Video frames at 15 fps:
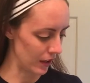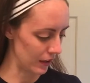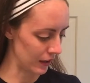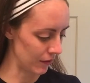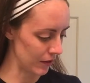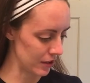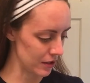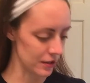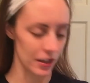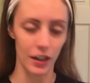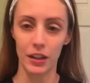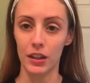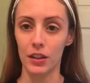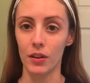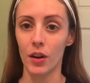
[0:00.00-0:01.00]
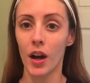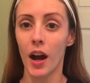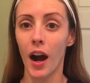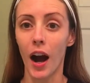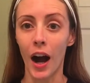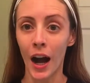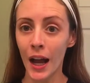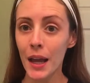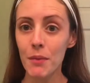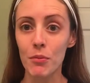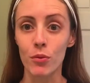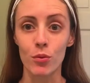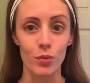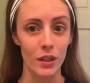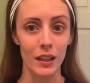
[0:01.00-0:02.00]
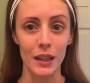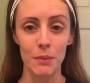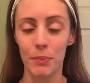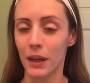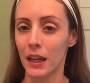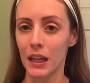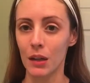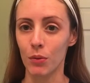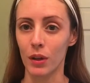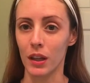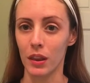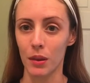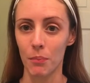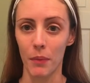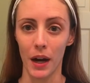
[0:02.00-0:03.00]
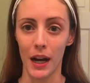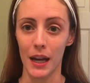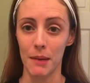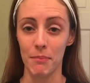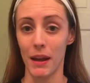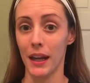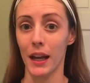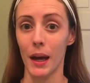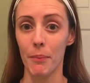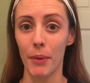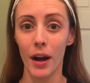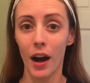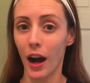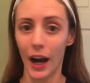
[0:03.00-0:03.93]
let me just tell you, I'm really picky with my makeup.